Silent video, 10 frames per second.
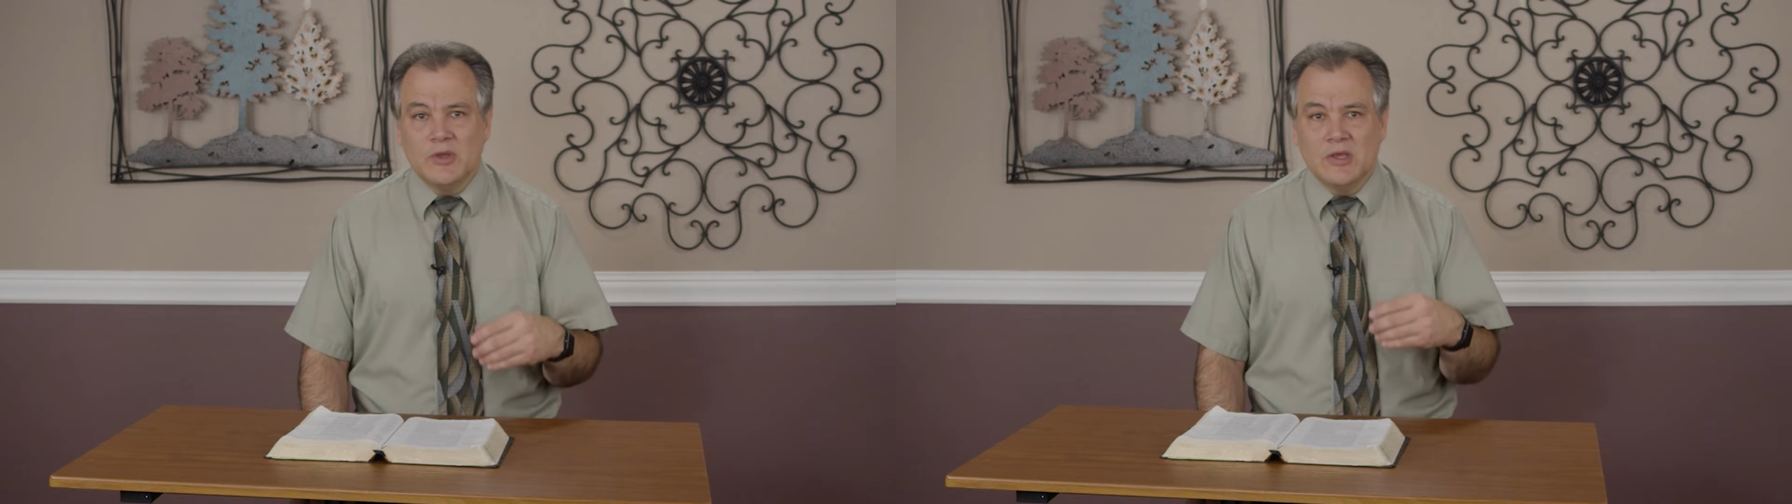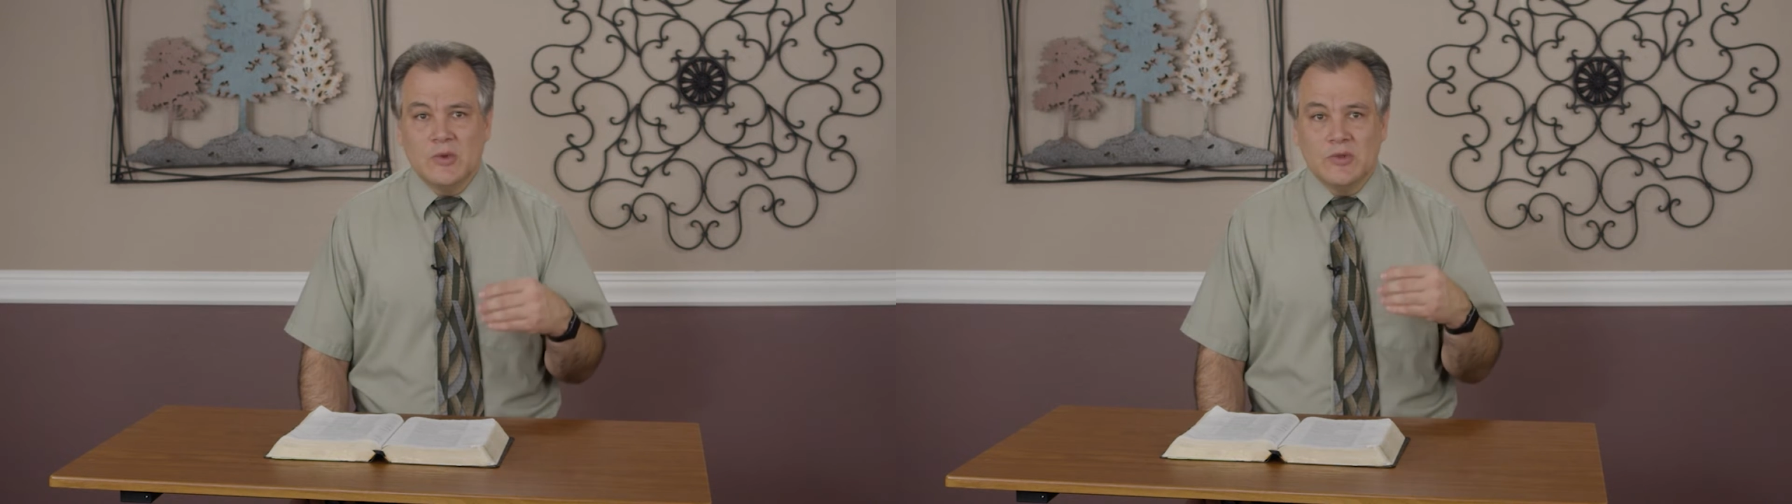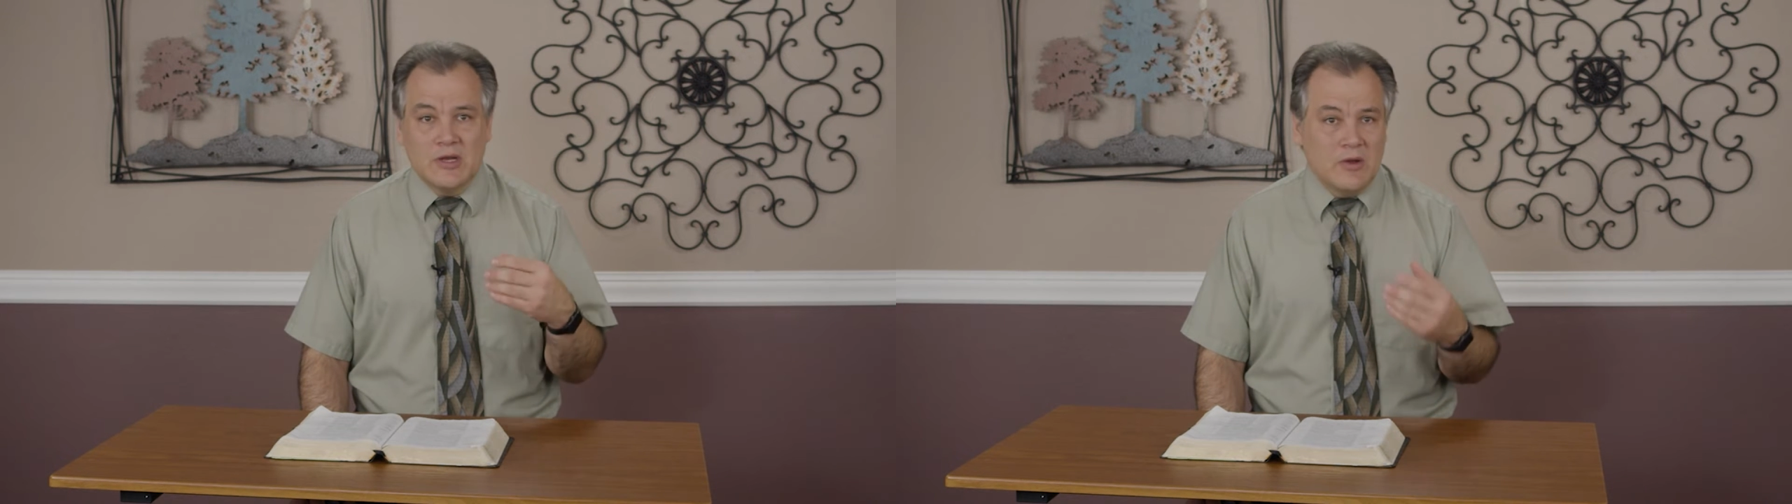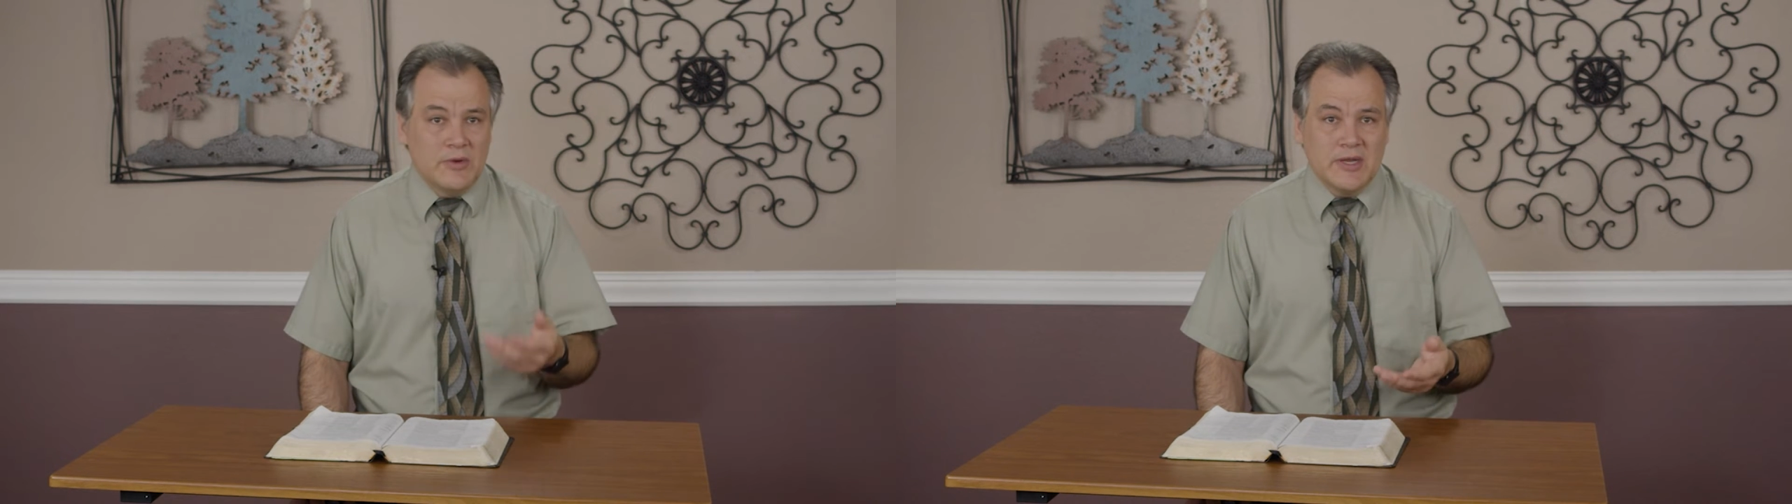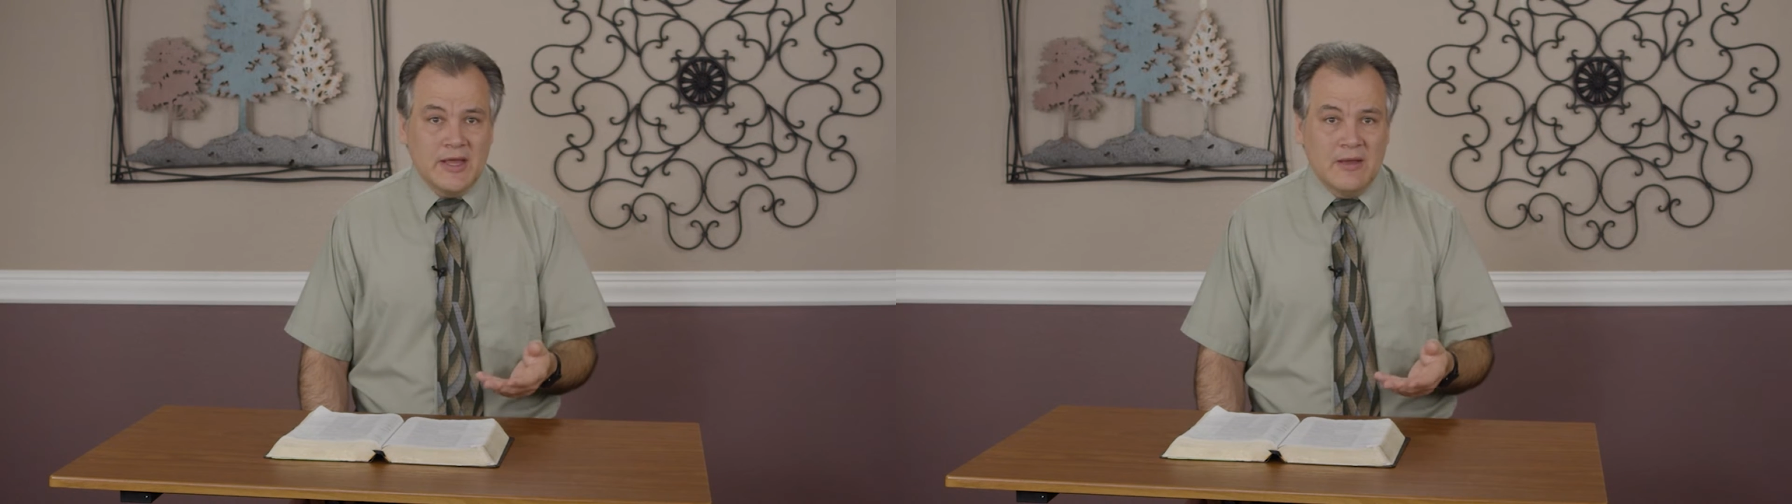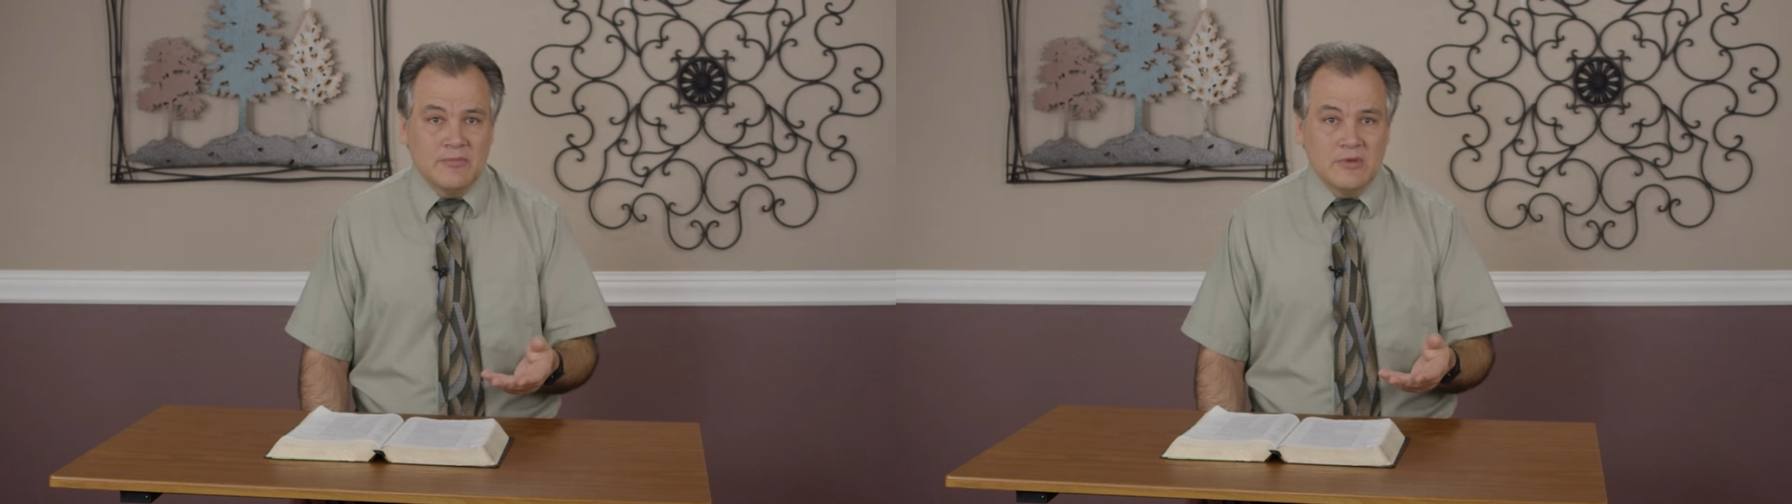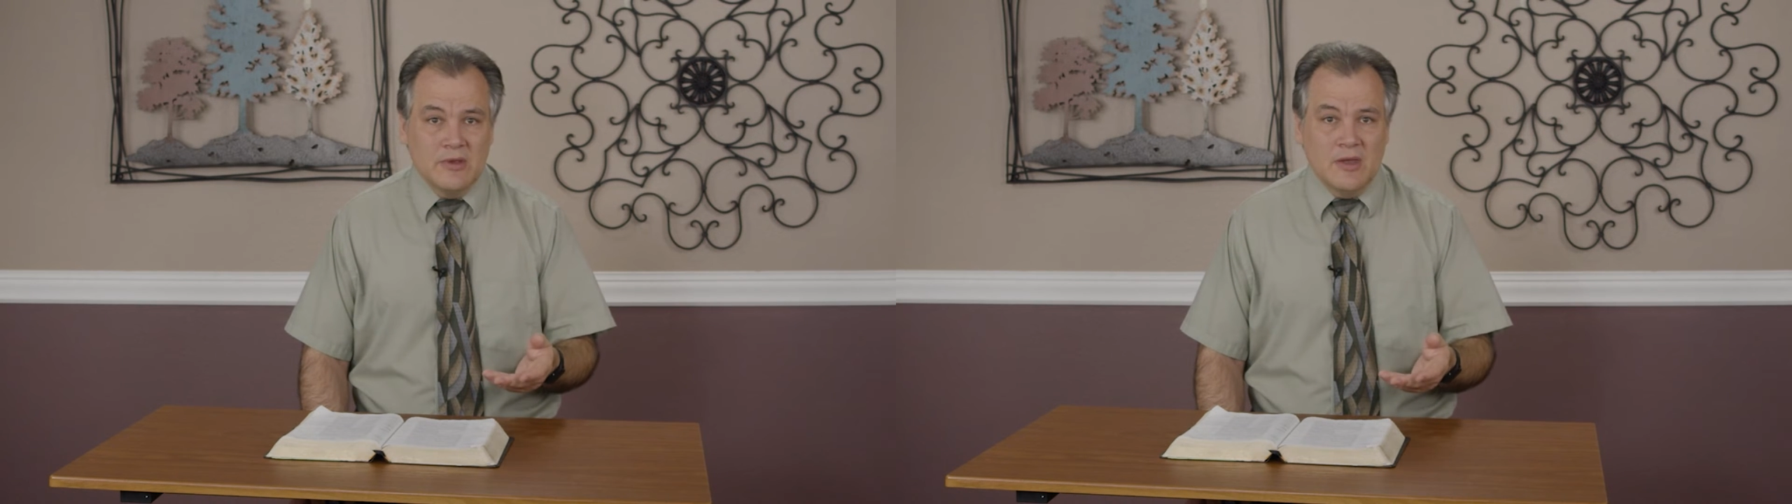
use at all times